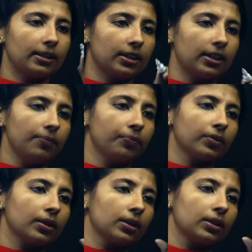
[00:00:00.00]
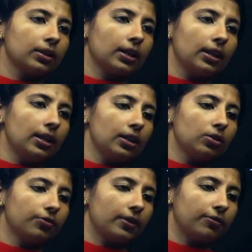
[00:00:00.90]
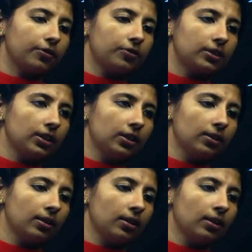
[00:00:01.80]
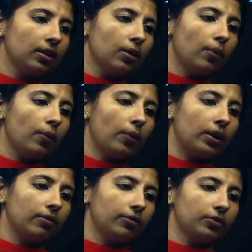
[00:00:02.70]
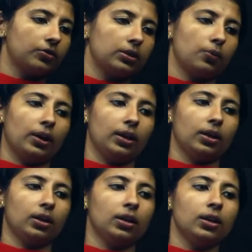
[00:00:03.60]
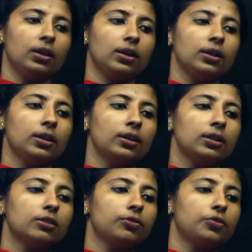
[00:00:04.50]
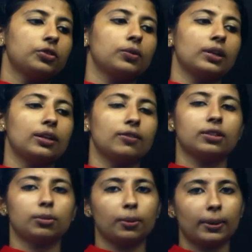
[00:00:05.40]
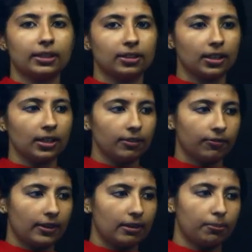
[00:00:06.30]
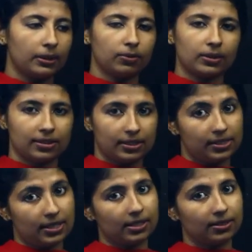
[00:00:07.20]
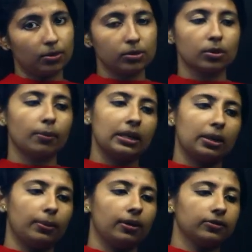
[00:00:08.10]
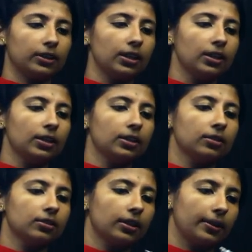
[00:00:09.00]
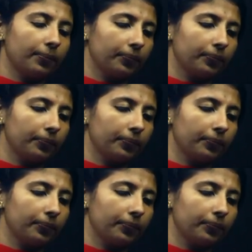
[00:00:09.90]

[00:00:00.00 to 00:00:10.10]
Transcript: 3. 3 into 5, 15. 1, 51. Is 51 divisible by 3? 5 plus 1, 6. Yeah, it's also a multiple of 3. 3.